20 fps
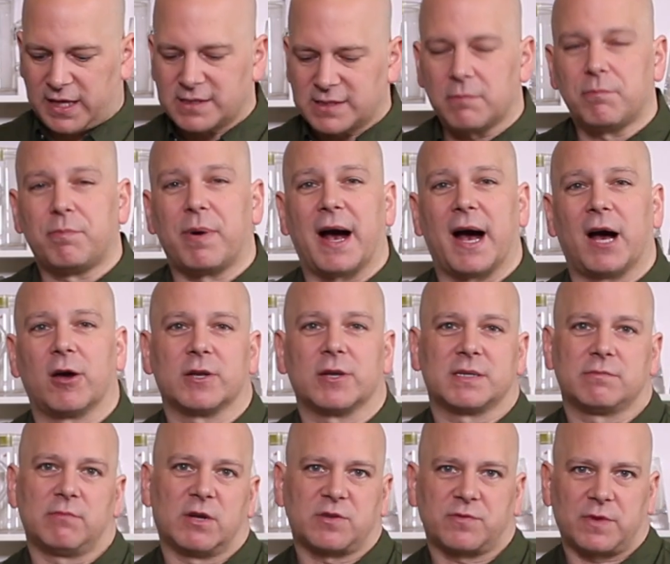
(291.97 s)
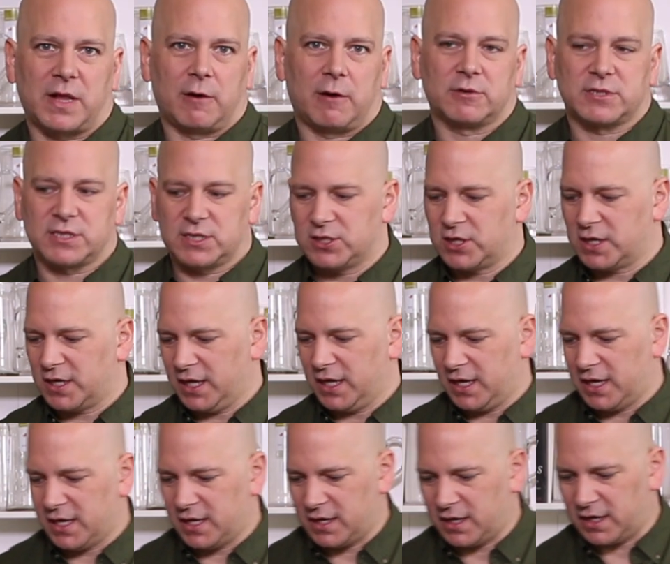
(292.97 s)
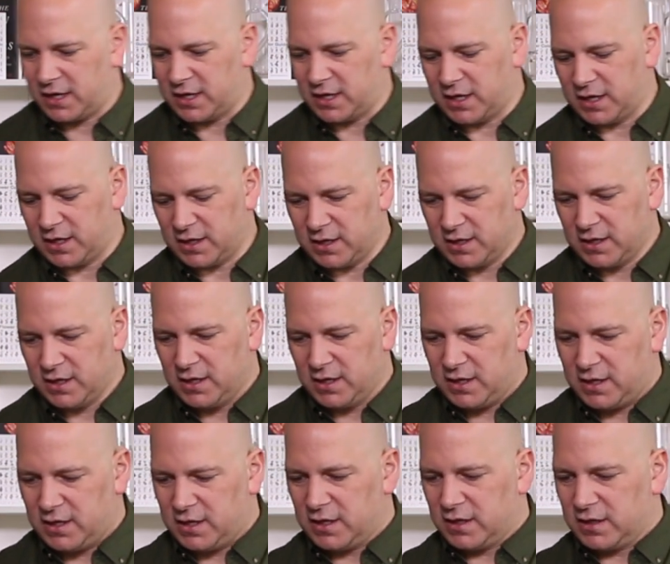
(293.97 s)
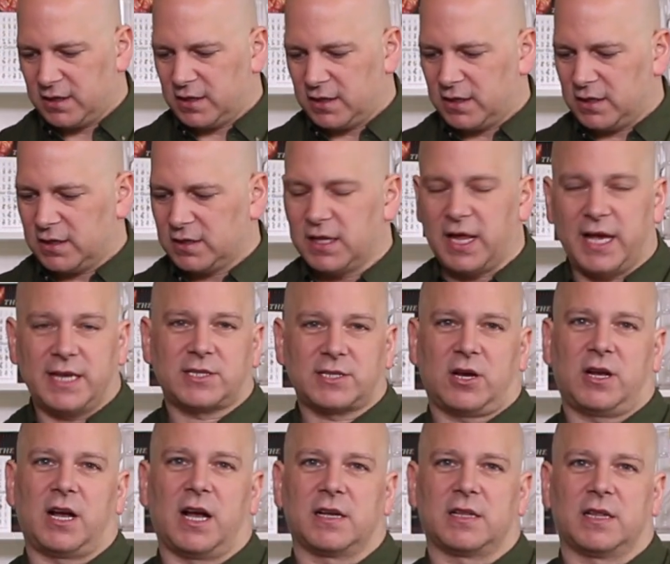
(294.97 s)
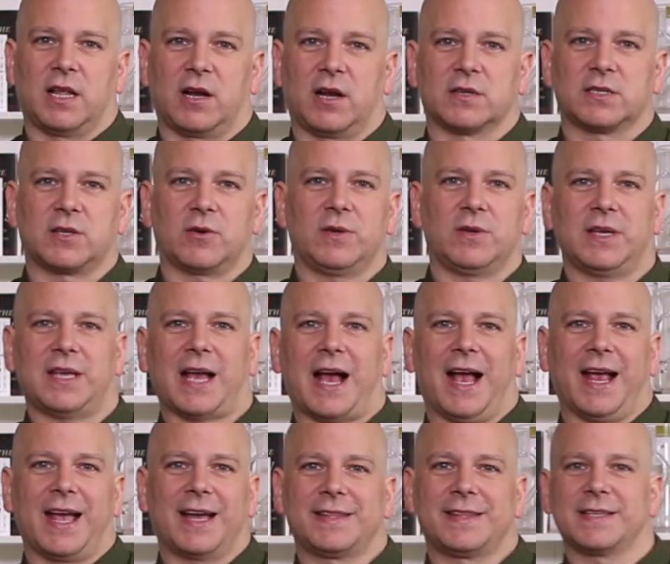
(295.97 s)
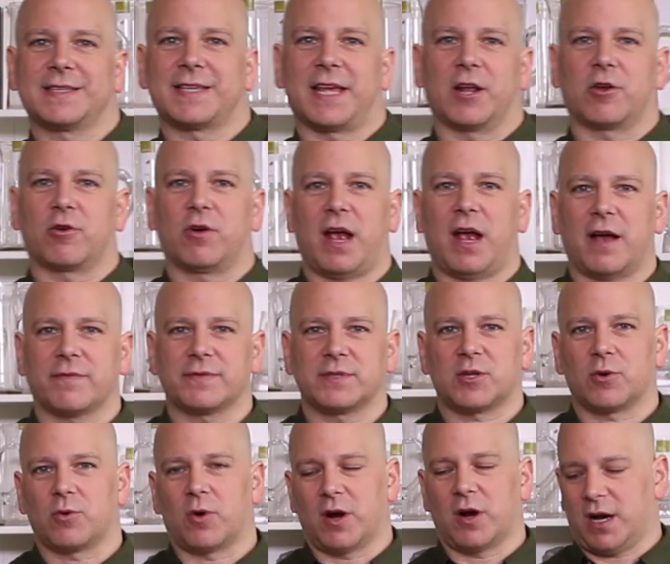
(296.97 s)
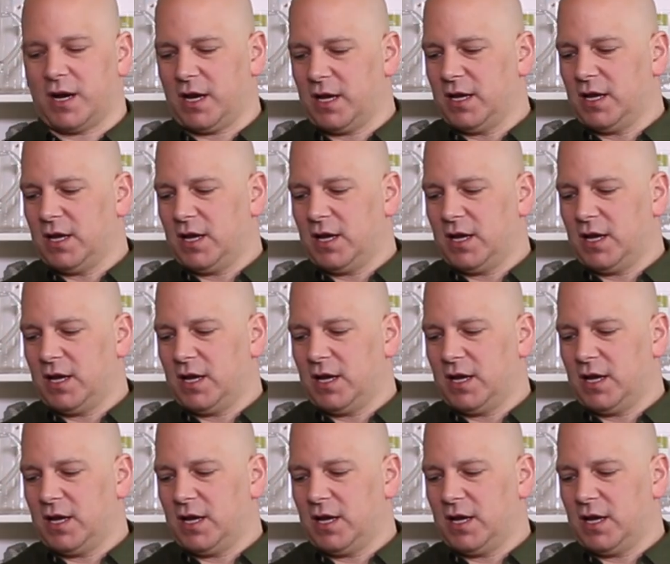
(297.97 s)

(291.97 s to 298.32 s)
that's about as much flowers as you're going to get in. And then laser cut glitter. So I got this at a craft store.